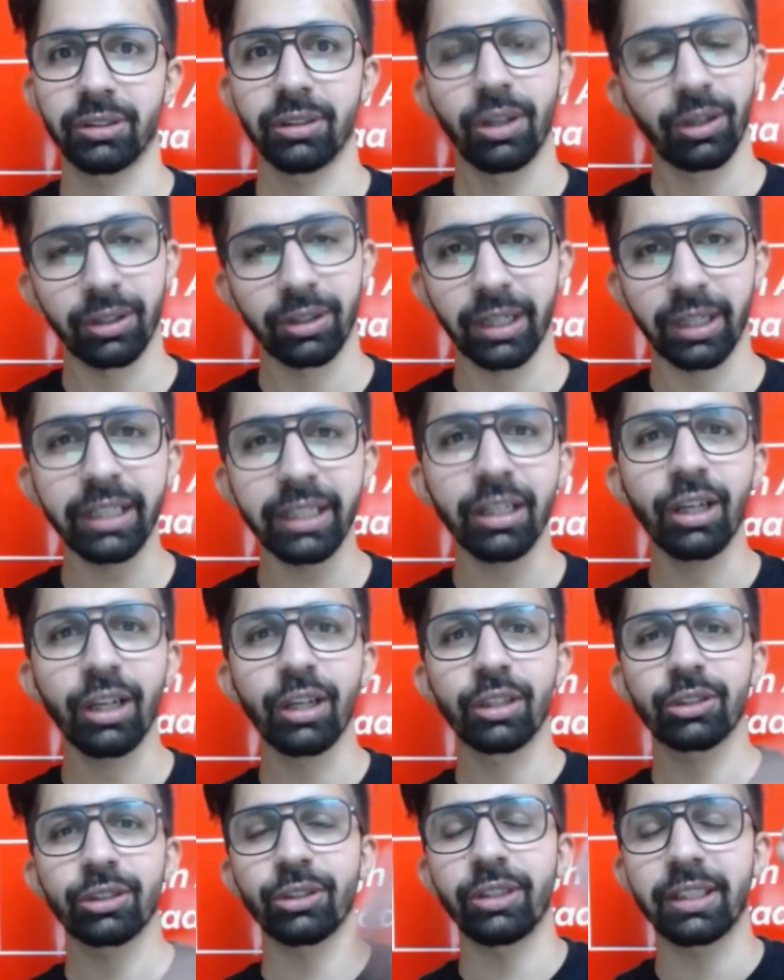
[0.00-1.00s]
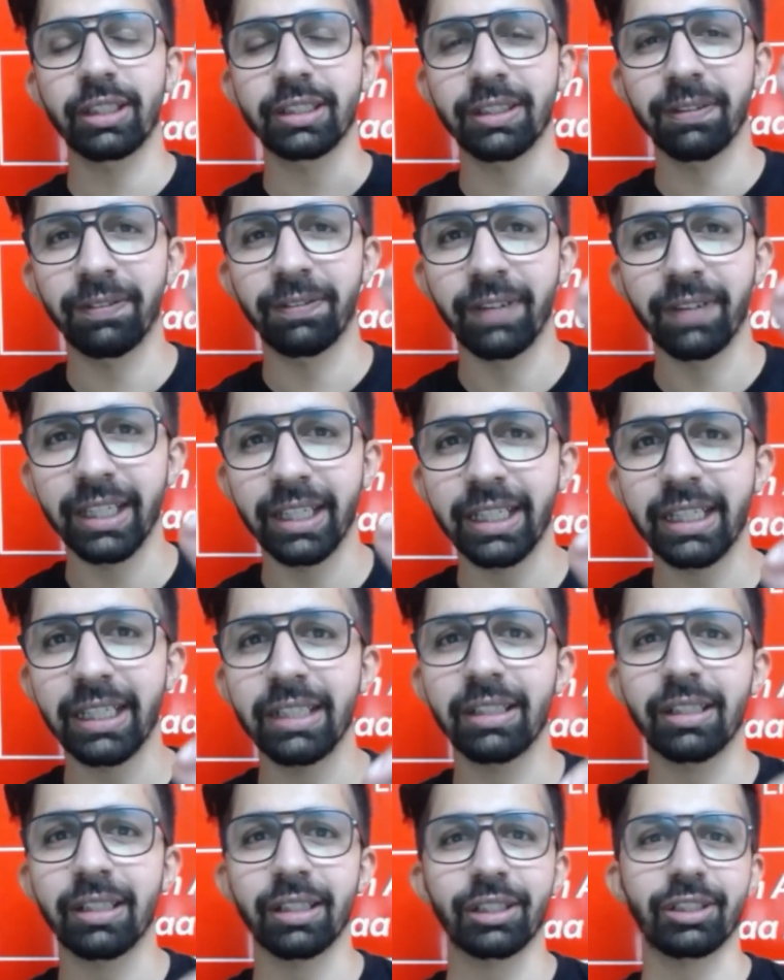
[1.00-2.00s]
All right. So it is a very
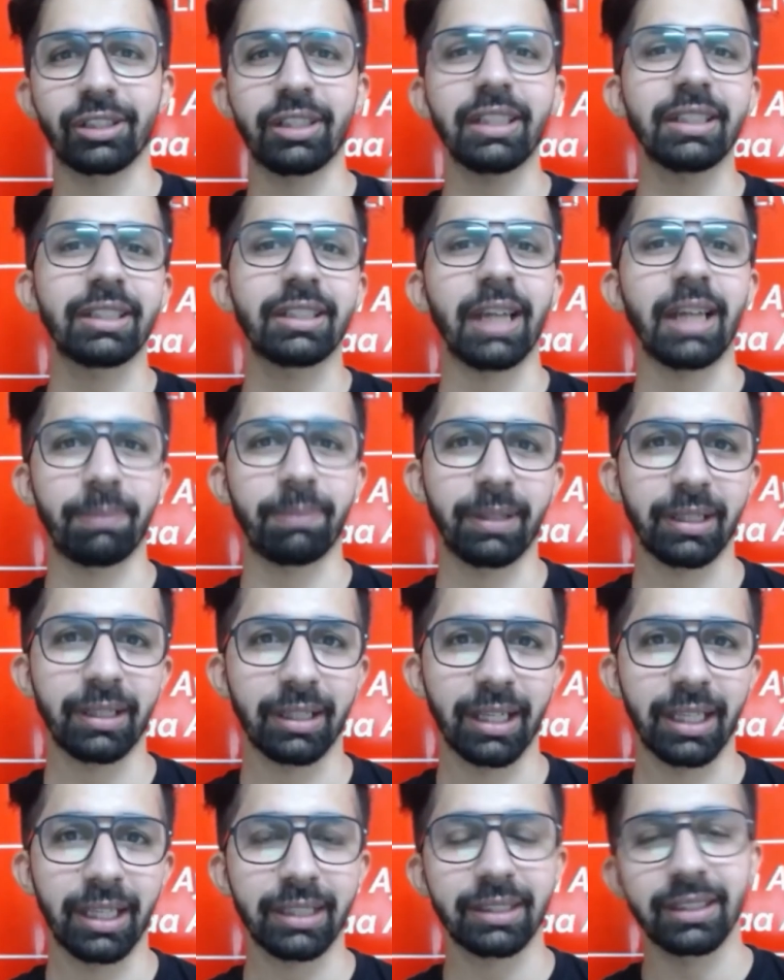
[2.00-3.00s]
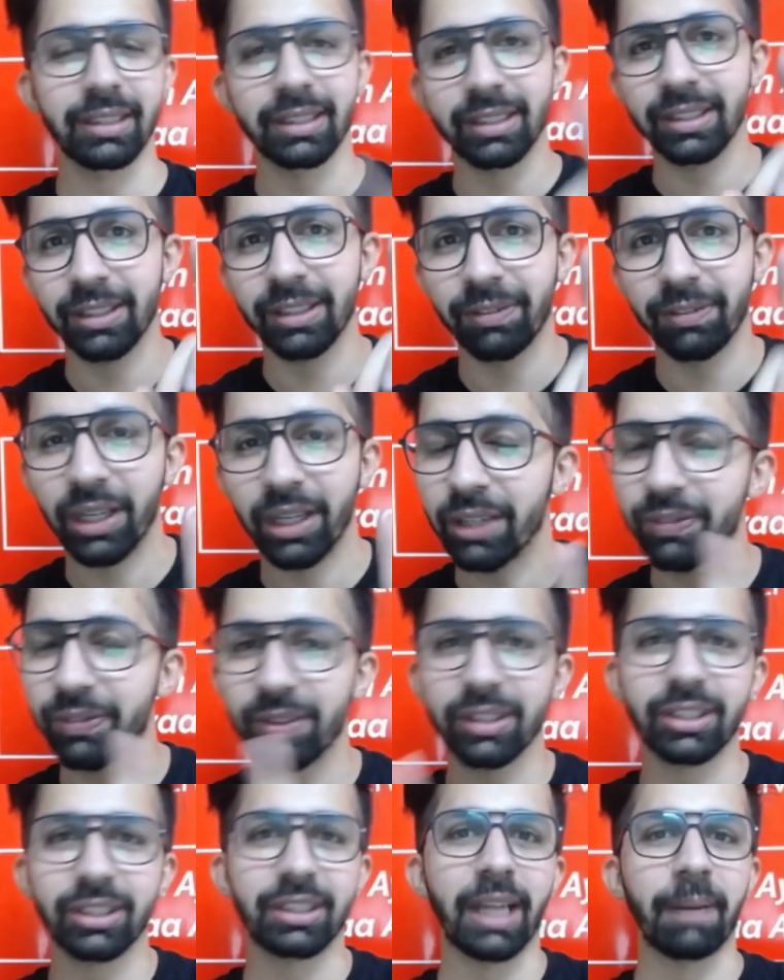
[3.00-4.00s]
interesting chapter, guys. This is a very
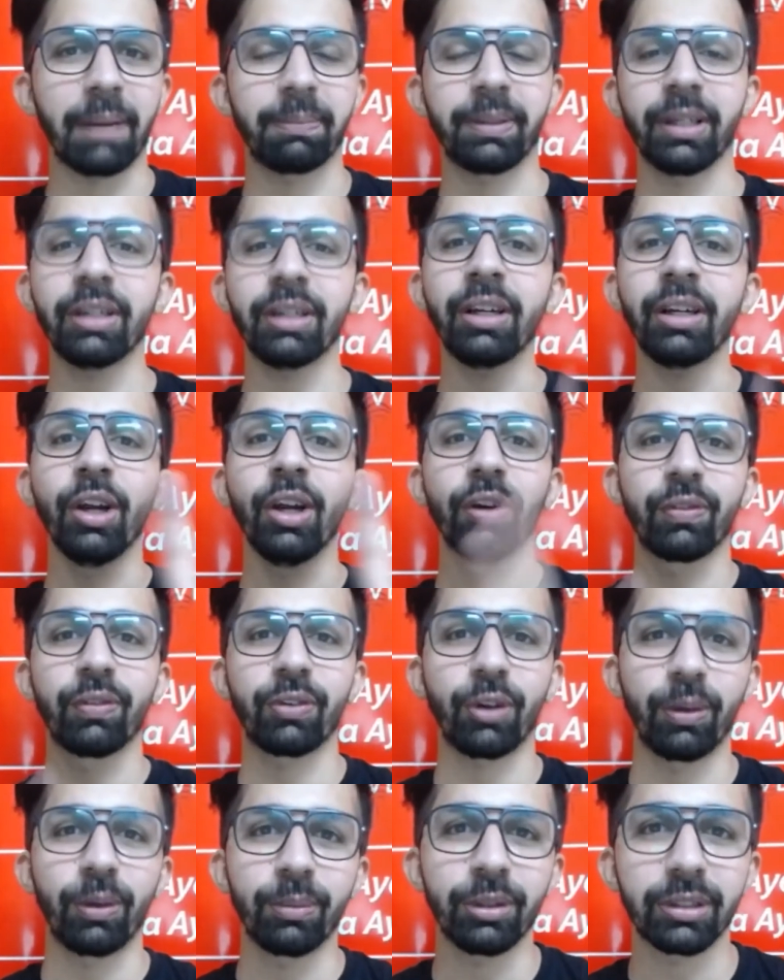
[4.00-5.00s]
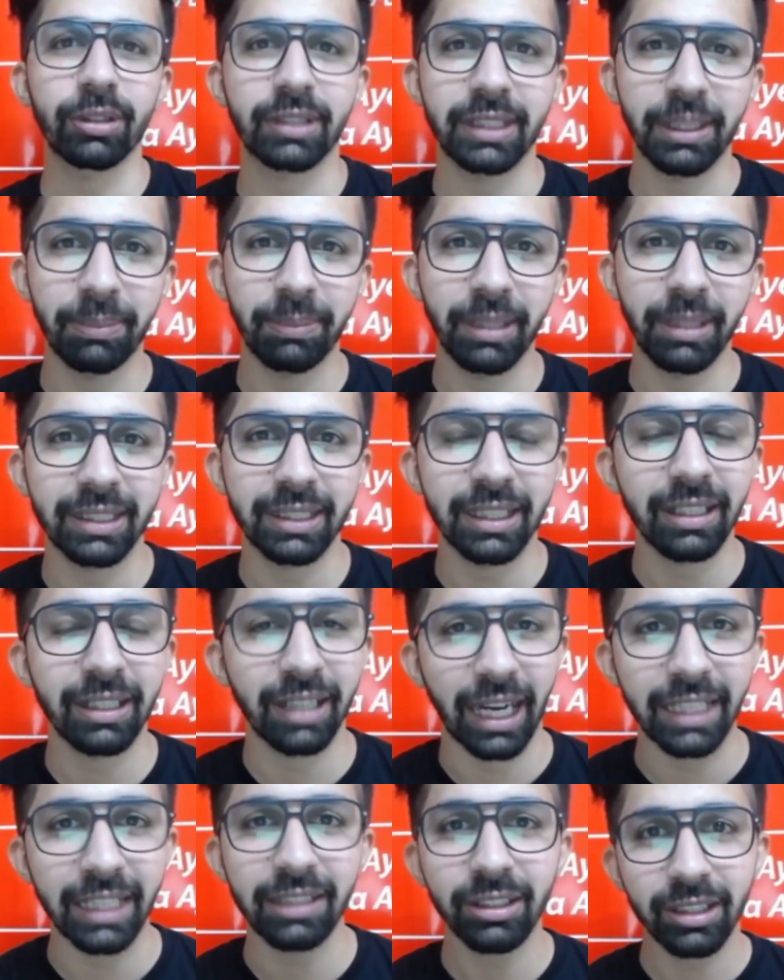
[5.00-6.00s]
first chapter from your CBSE
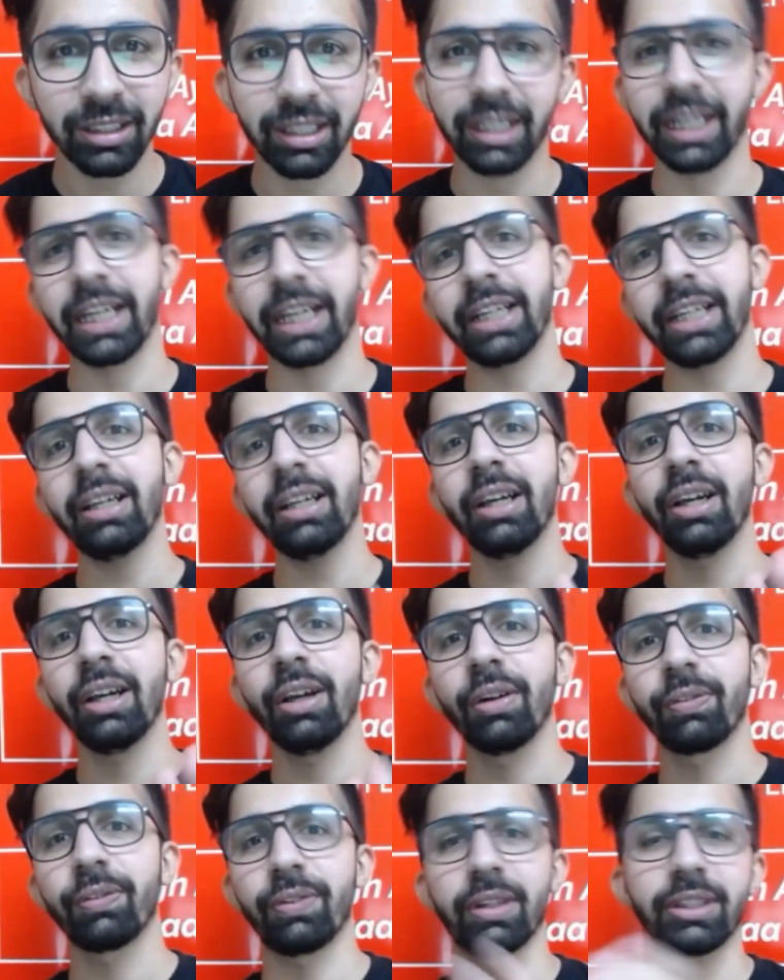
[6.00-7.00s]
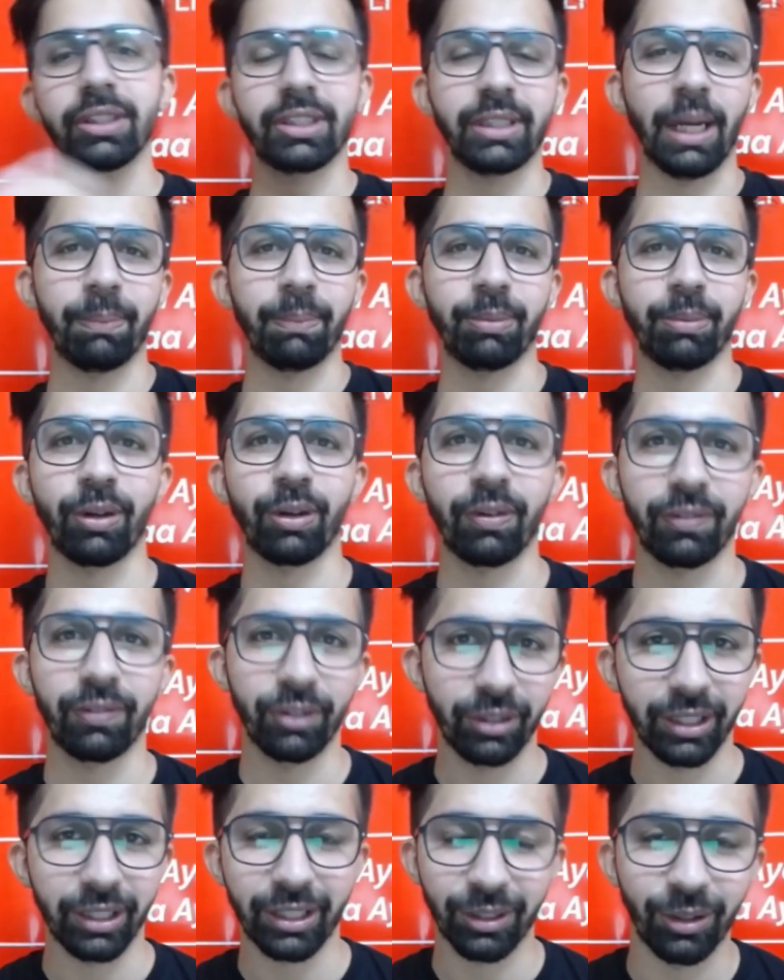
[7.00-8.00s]
9th grade, first chapter of
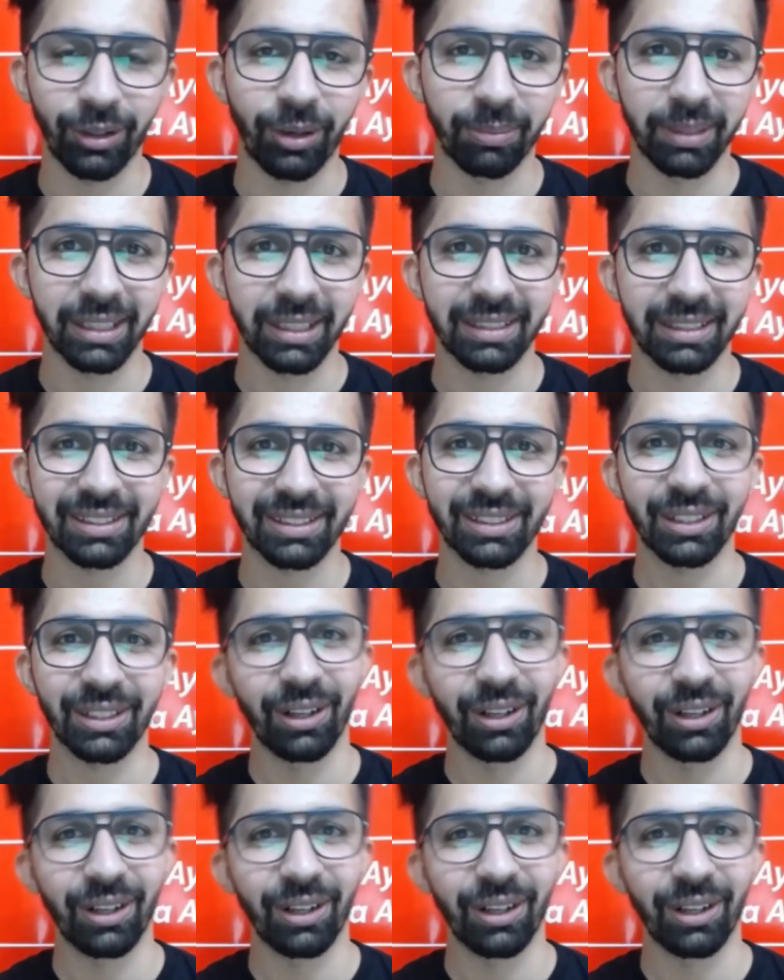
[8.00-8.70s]
your economics.